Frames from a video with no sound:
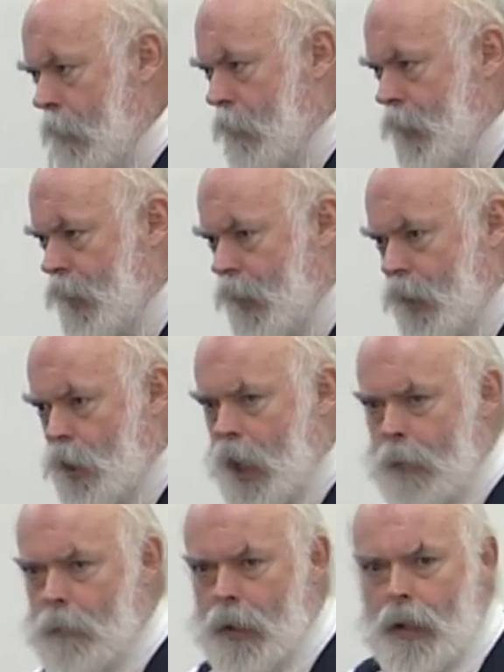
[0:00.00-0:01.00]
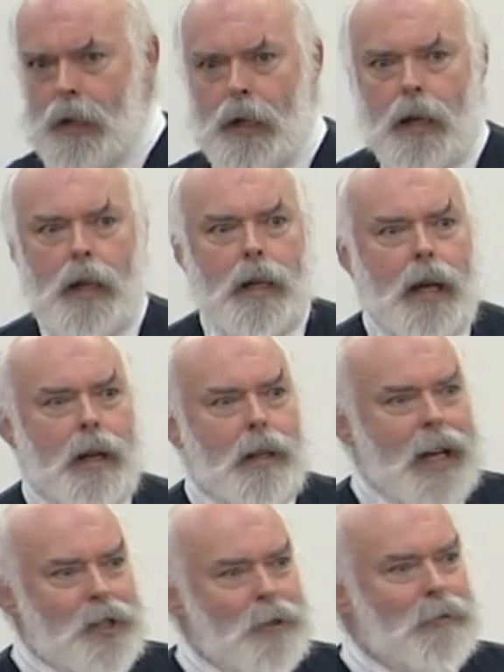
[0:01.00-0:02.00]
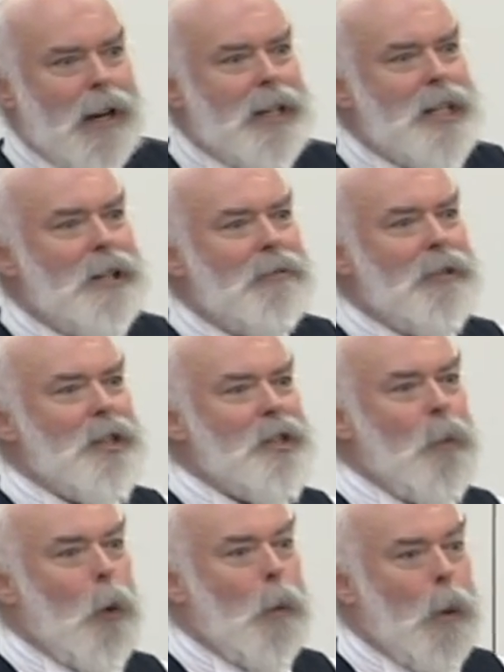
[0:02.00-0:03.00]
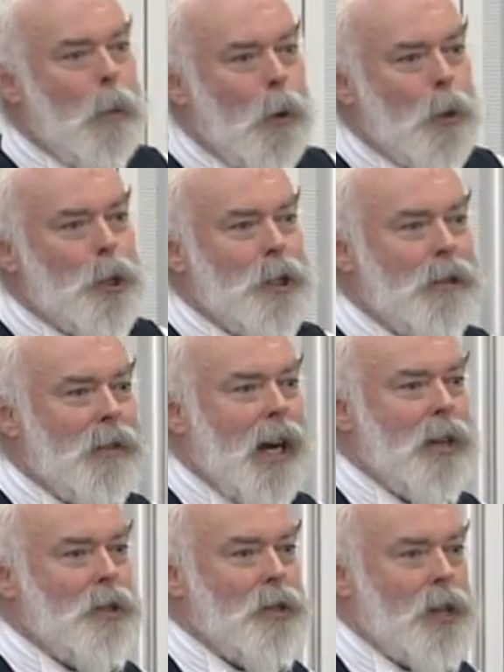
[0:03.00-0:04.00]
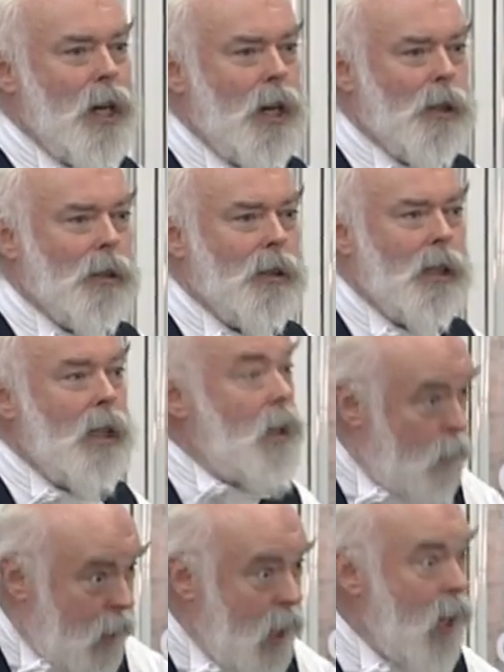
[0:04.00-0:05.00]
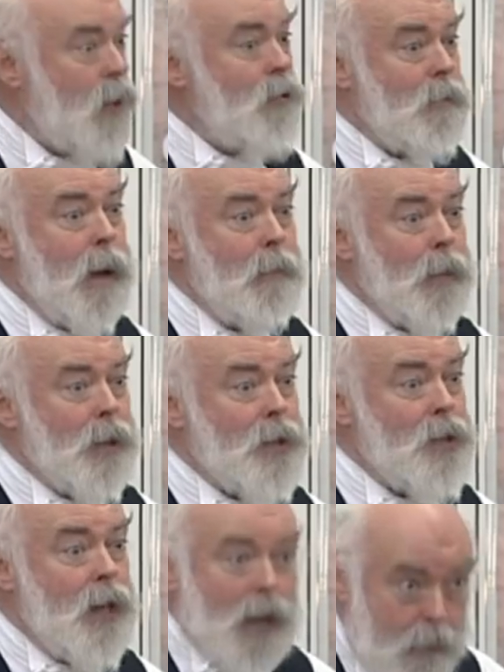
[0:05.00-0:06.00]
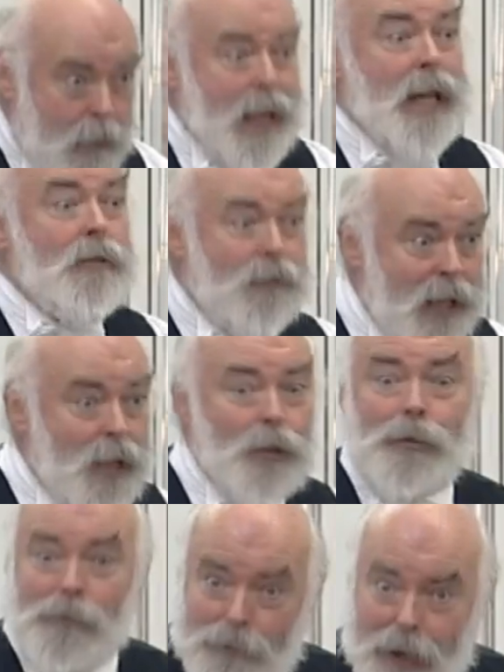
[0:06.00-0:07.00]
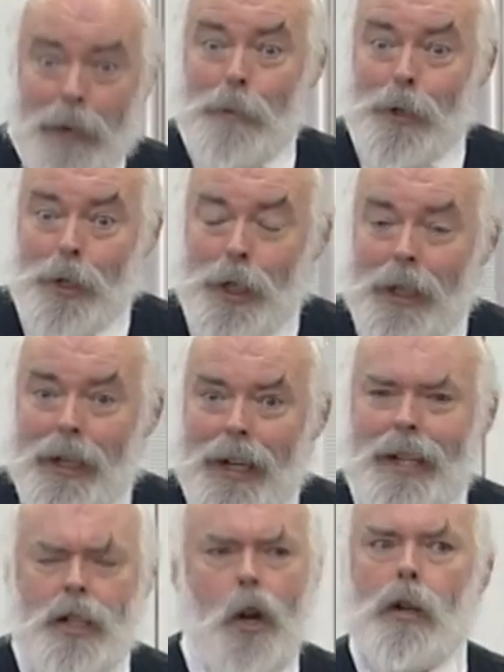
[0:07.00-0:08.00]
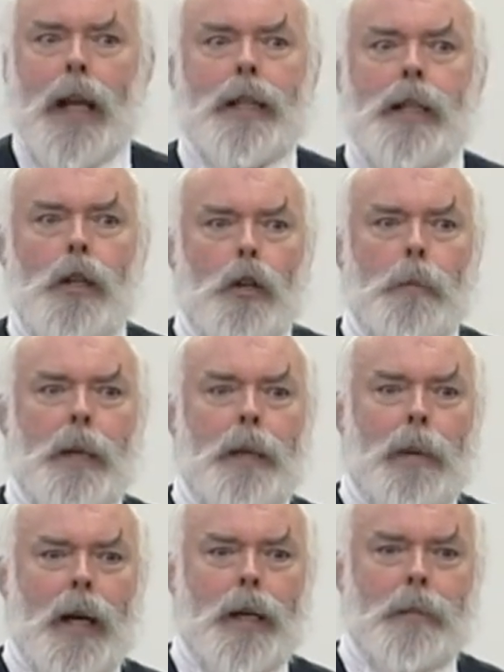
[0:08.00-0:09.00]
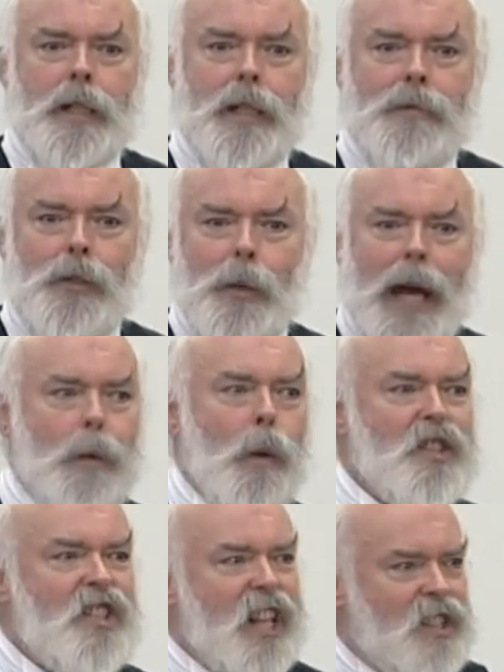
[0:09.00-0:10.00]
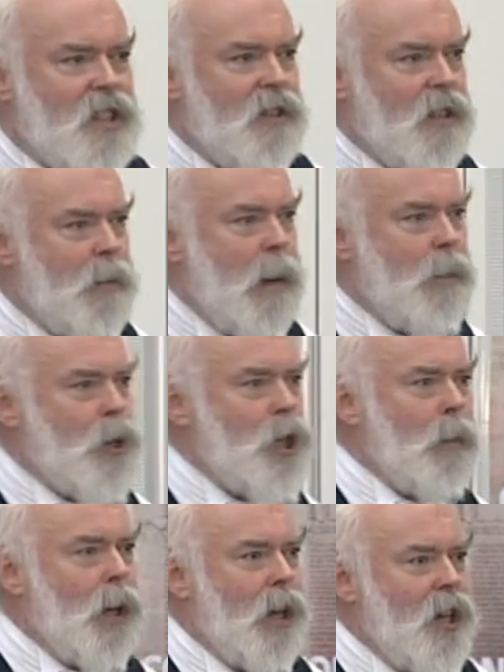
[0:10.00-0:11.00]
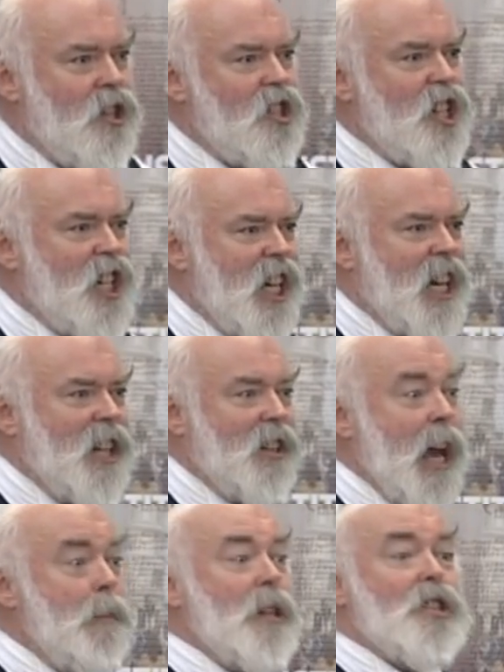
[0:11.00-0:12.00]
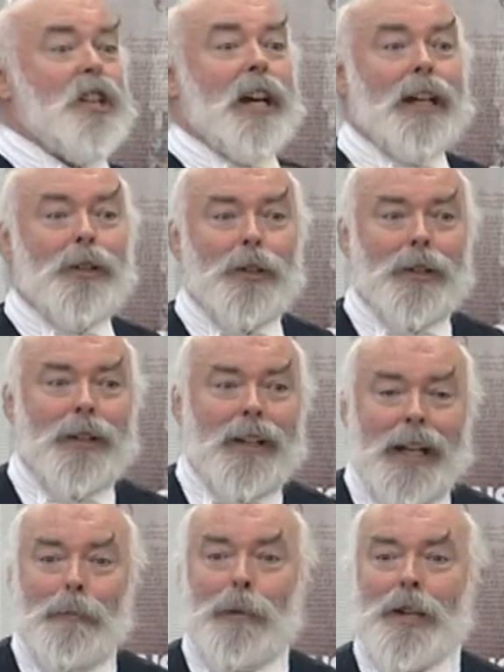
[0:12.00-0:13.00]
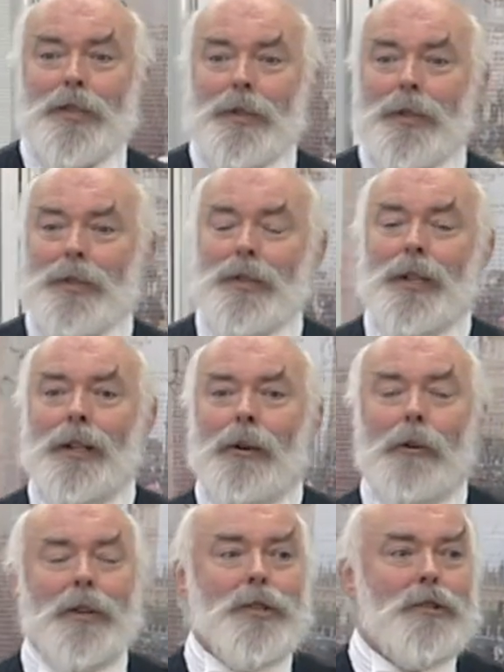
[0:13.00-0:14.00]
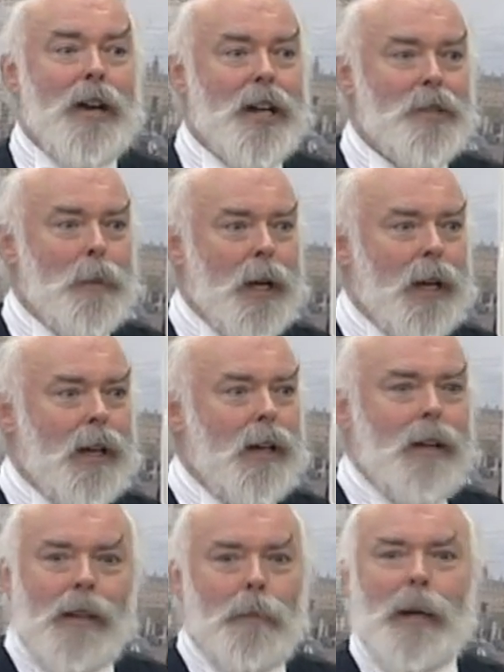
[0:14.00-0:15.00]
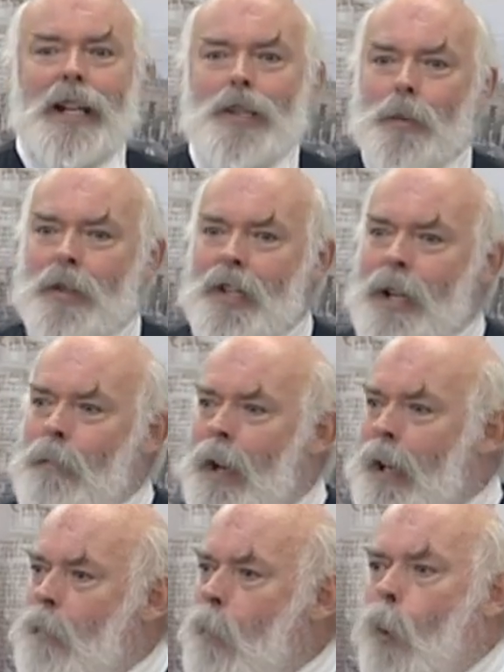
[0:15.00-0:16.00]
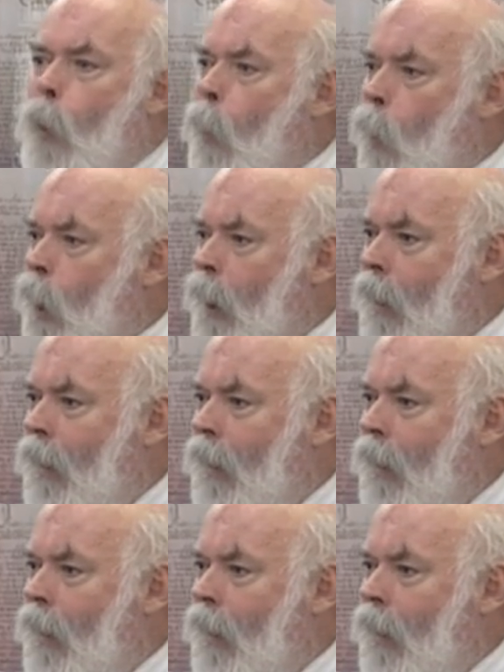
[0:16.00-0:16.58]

members in the chamber, now that's a relatively small proportion of the House as a whole, but 100 members make it feel vibrant. And it's not like the European Parliament. If you have one sixth of the membership sitting in the hemicycle in Brussels or in Strasbourg, the place would seem like a morgue.